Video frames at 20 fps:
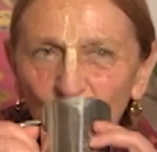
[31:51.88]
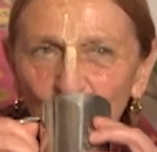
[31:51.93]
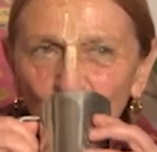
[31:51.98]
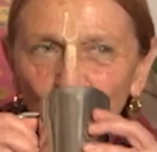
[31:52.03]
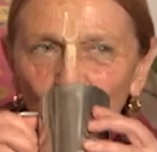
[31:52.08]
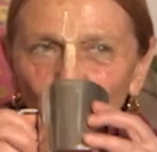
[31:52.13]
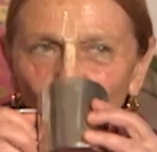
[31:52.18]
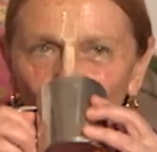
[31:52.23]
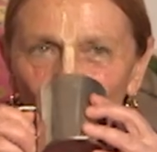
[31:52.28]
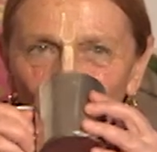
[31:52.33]

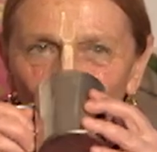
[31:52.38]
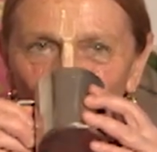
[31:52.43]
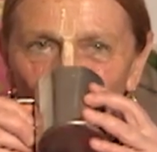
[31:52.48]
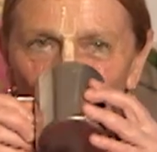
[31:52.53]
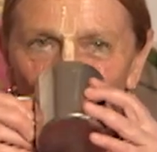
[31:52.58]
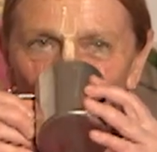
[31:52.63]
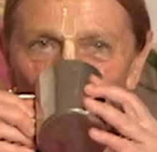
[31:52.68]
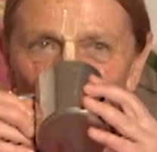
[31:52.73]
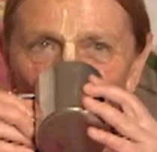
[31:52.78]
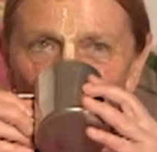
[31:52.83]

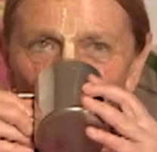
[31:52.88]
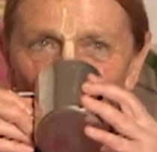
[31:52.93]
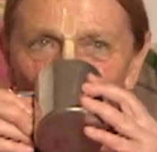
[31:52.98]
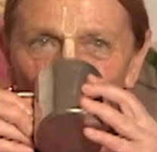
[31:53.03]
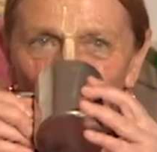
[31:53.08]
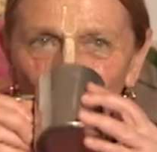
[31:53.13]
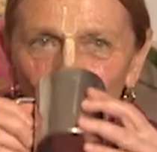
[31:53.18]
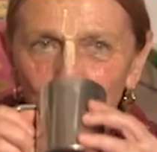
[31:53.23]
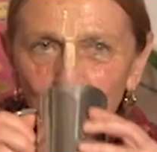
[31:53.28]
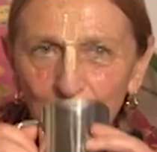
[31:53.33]

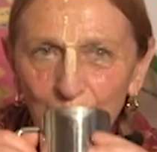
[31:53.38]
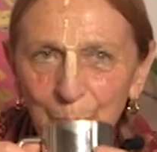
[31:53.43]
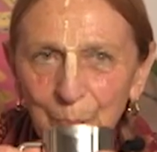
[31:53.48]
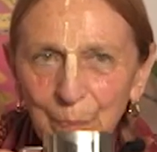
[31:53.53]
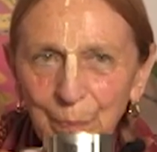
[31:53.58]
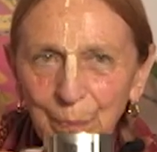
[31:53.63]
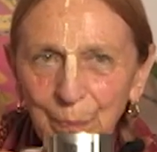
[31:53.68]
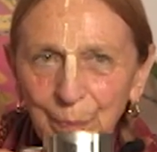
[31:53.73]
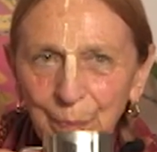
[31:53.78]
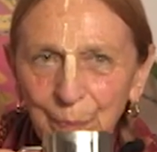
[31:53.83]

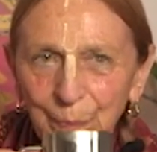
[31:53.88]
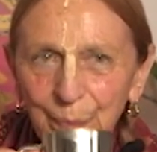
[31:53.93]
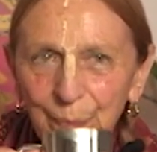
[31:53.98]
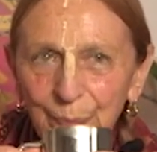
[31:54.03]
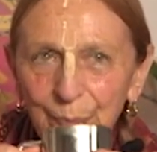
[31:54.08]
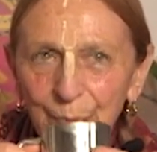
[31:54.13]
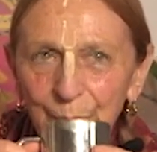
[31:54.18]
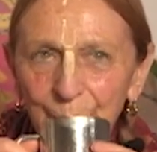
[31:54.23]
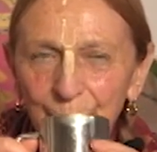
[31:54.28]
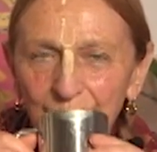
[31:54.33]

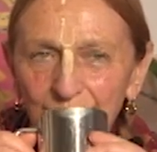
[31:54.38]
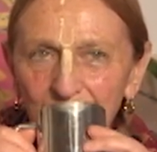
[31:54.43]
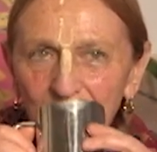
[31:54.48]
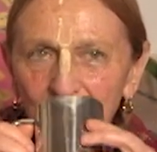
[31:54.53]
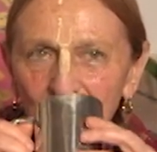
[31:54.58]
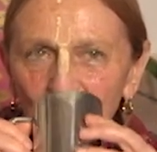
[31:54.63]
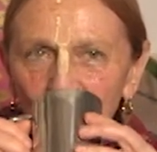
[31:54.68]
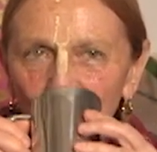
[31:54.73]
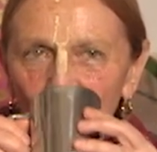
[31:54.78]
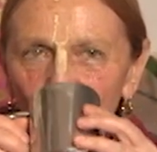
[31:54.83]

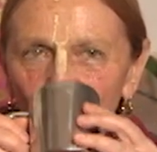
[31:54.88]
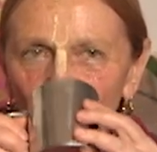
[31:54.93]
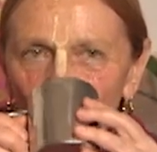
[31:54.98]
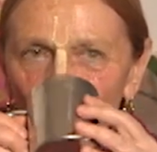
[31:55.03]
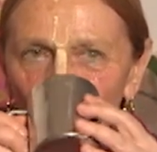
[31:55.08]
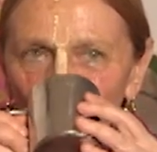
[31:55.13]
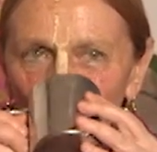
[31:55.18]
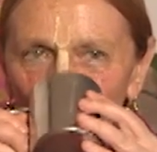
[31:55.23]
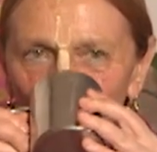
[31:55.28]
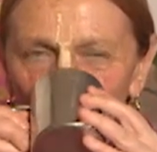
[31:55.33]

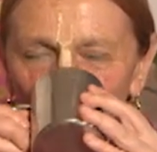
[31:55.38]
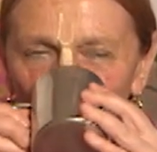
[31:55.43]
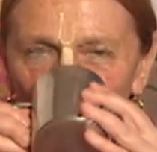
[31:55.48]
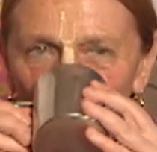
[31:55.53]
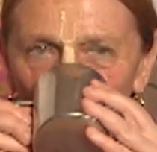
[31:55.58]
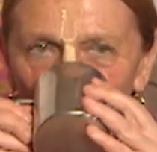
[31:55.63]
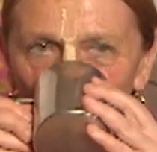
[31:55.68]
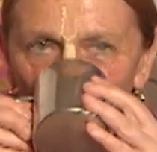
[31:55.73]
[no speech]